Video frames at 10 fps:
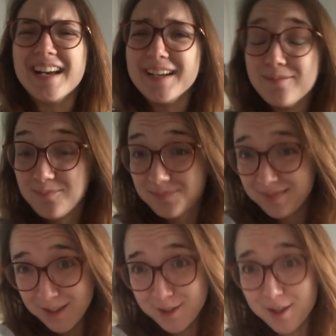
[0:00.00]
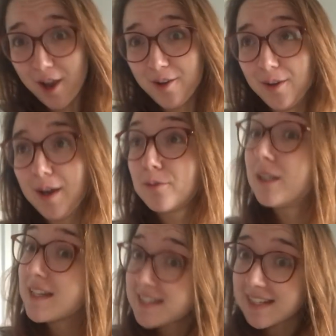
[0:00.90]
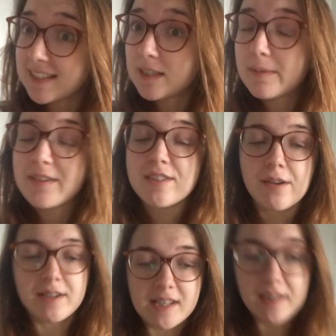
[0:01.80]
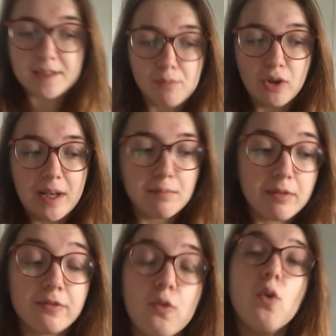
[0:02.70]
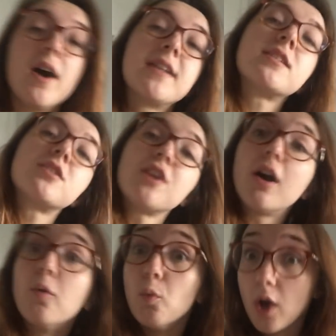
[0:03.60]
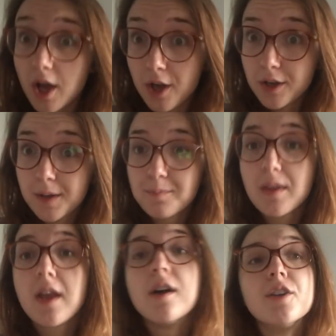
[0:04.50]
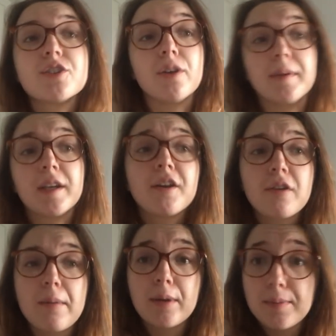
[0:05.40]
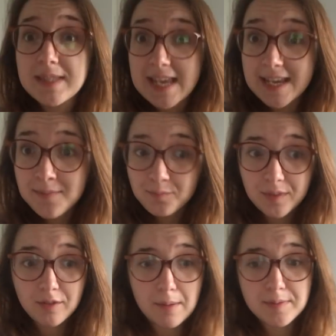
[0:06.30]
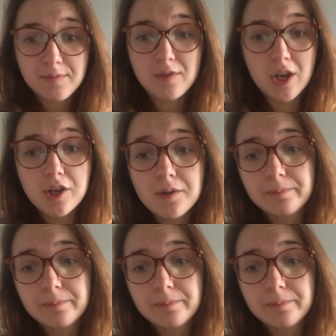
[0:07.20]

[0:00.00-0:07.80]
Um, so I would like to get a little bit of sewing done this morning before I start work. So I'm going to go grab a cup of tea and grab some food.